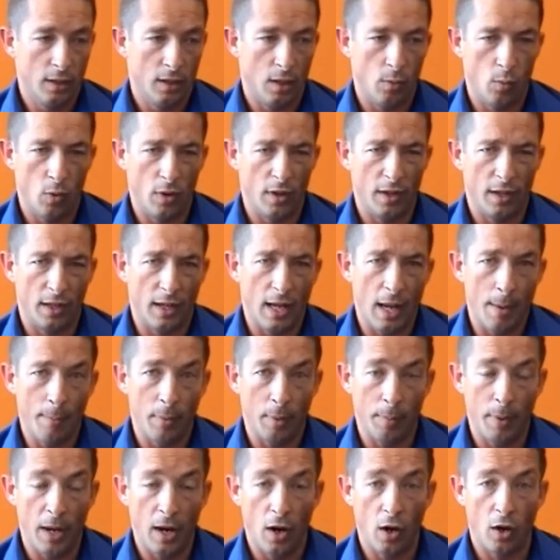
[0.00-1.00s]
I wanted a
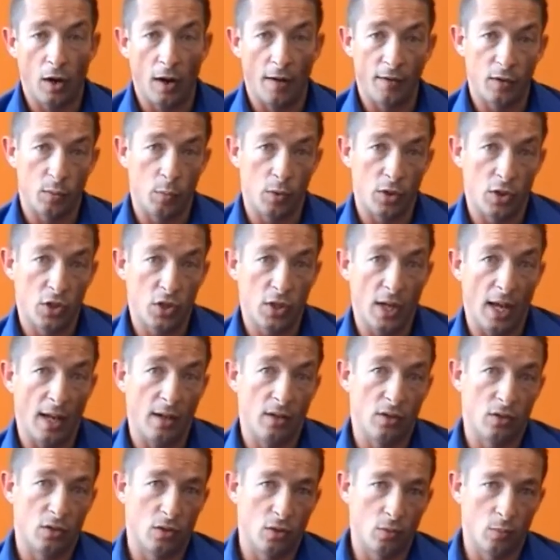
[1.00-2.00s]
couple of paragraphs which
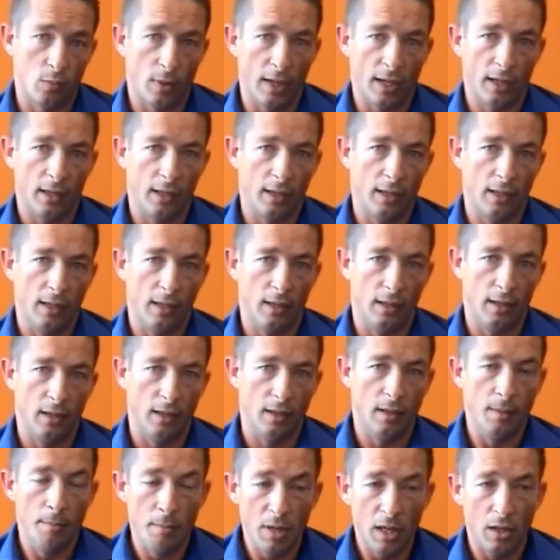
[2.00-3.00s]
sat directly
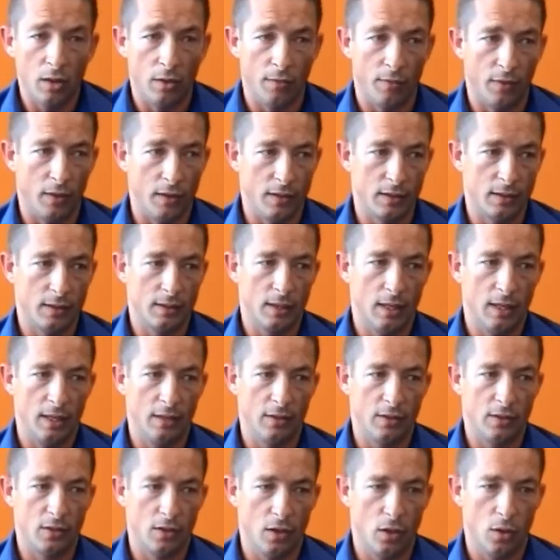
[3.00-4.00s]
in the middle of this.
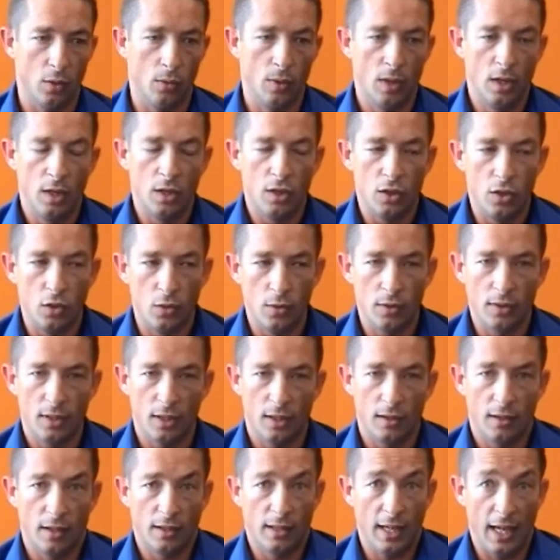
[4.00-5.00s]
And so
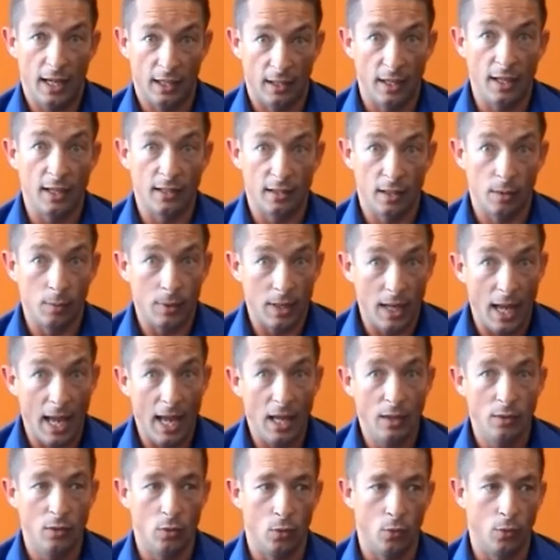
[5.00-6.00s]
using the techniques that we
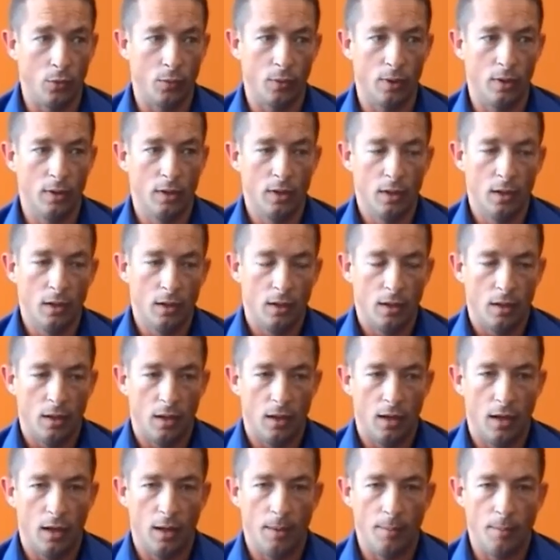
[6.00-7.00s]
had in Author It,
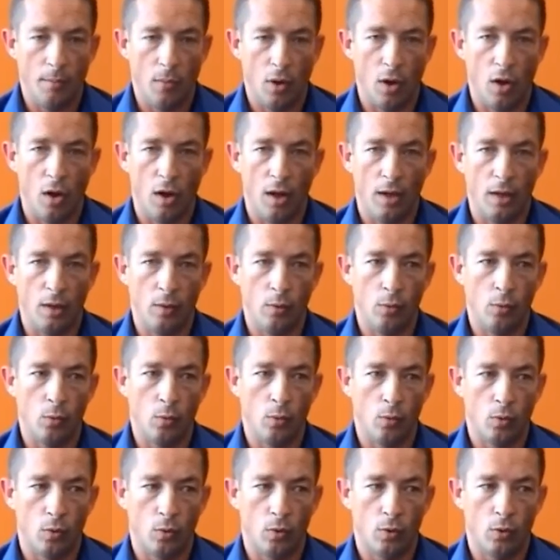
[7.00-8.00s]
I
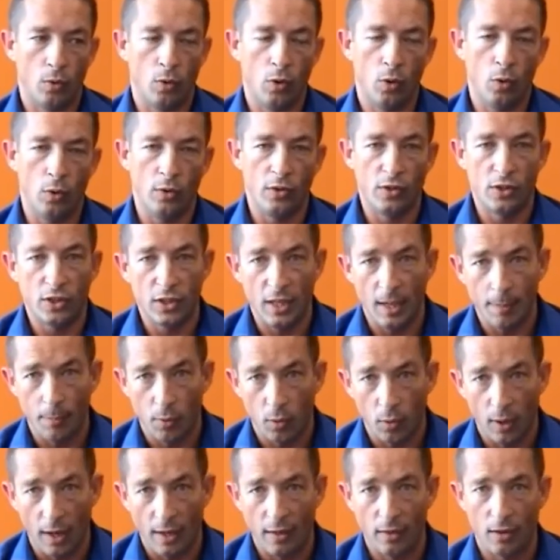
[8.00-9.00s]
could
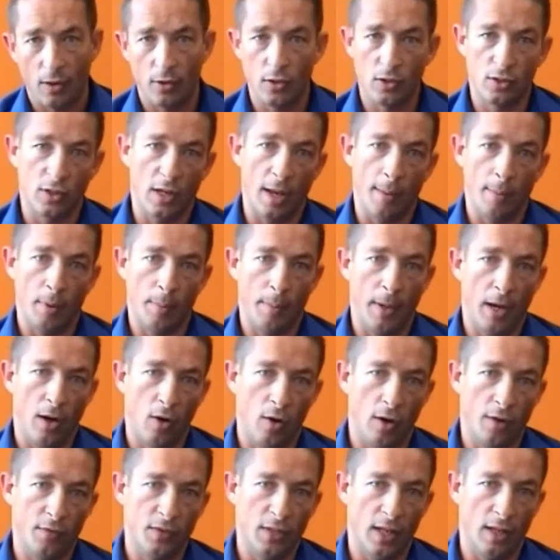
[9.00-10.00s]
separate those couple of
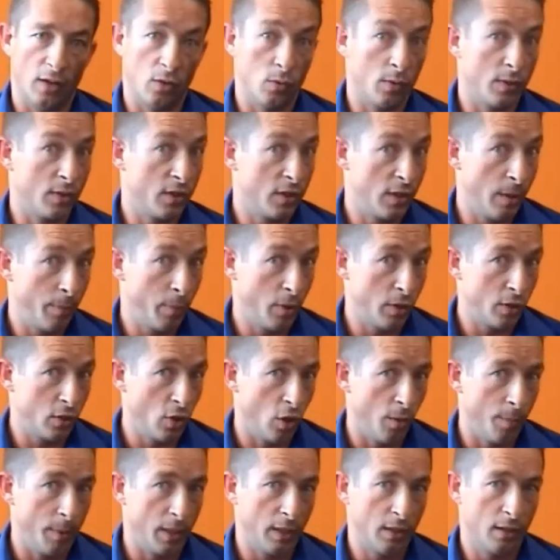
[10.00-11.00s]
paragraphs out into a separate
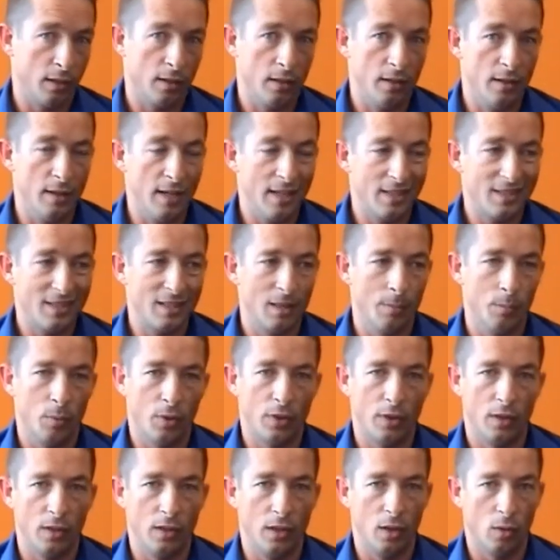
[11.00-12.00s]
topic, nest them
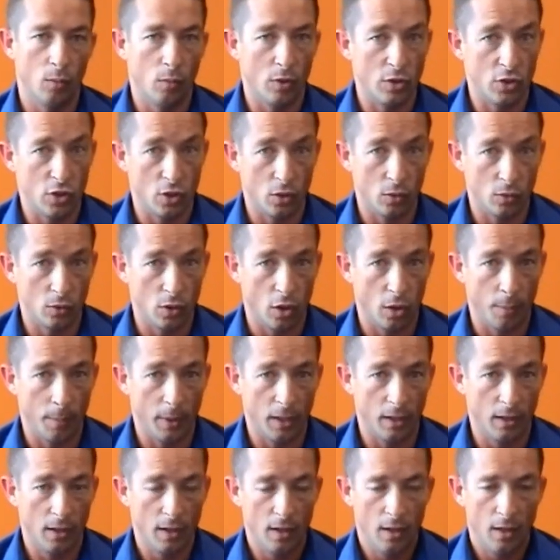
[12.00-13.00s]
within the original
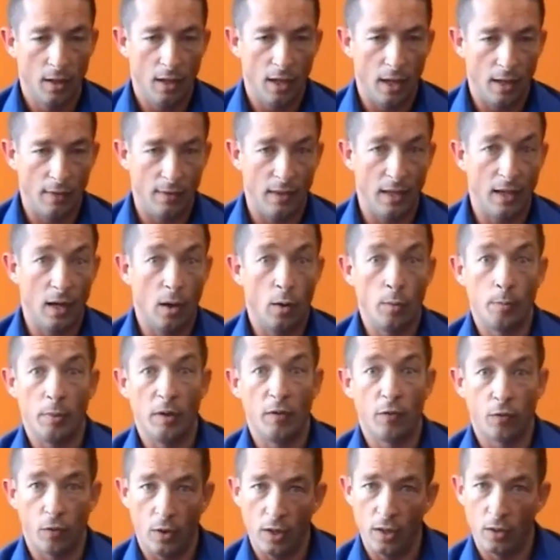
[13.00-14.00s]
topic, and then I would
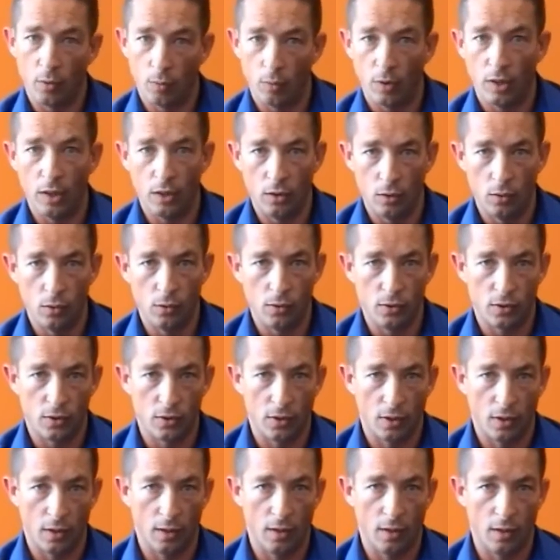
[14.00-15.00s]
be free to
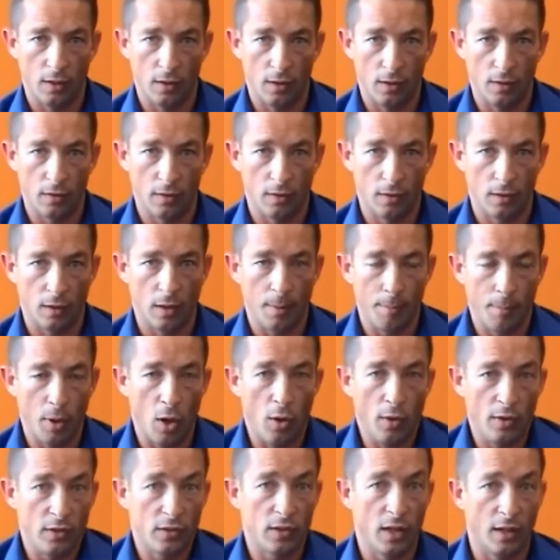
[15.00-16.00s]
reuse the
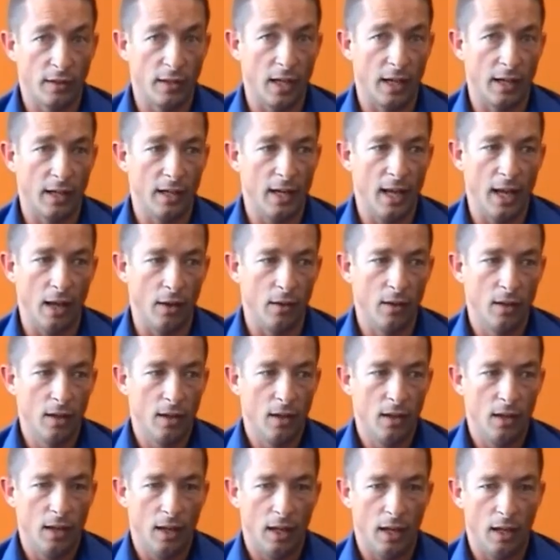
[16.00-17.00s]
components that I'd taken out.
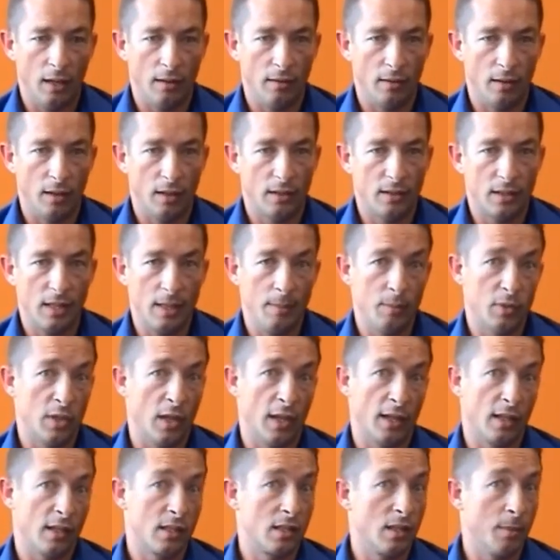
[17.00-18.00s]
And it seems
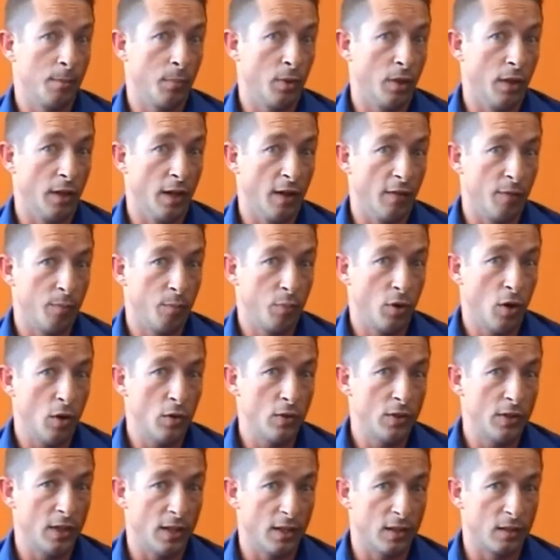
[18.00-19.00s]
like a simple enough
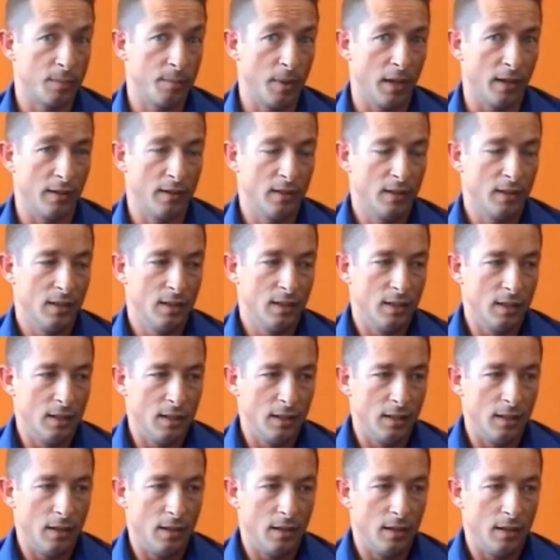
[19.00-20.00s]
process, but
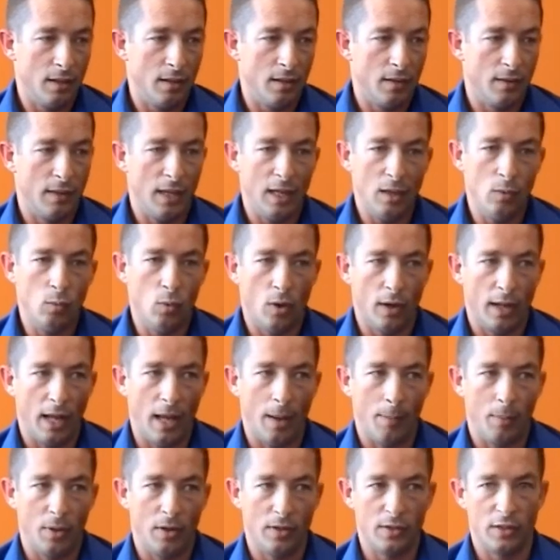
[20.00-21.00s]
then what
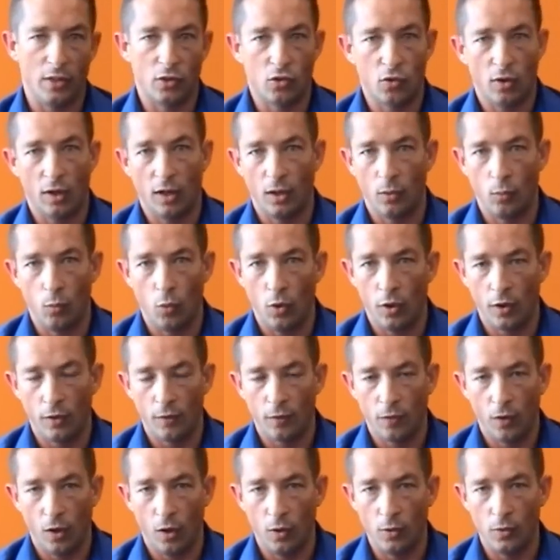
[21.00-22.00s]
happened is it triggered
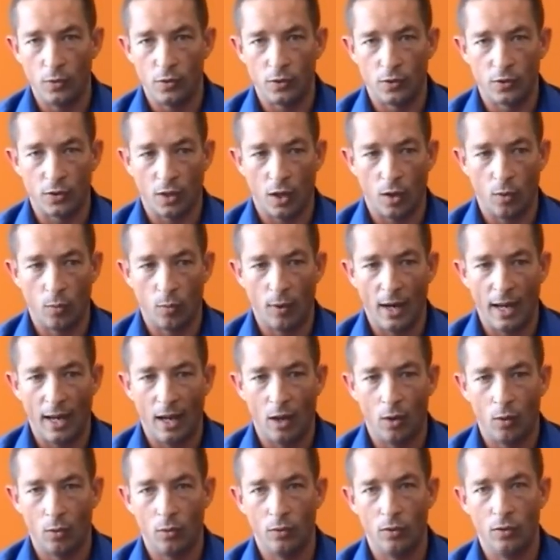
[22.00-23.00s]
workflows
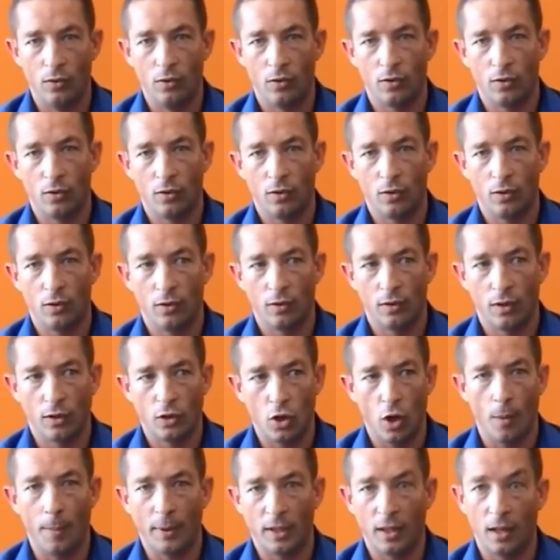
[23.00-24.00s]
around the
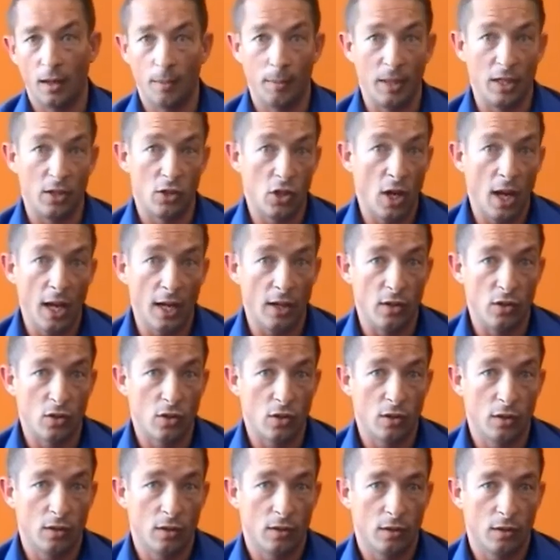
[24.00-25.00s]
topic that had been
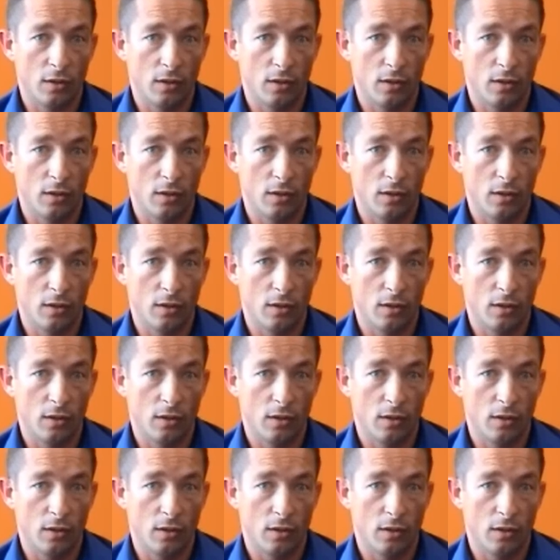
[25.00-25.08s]
changed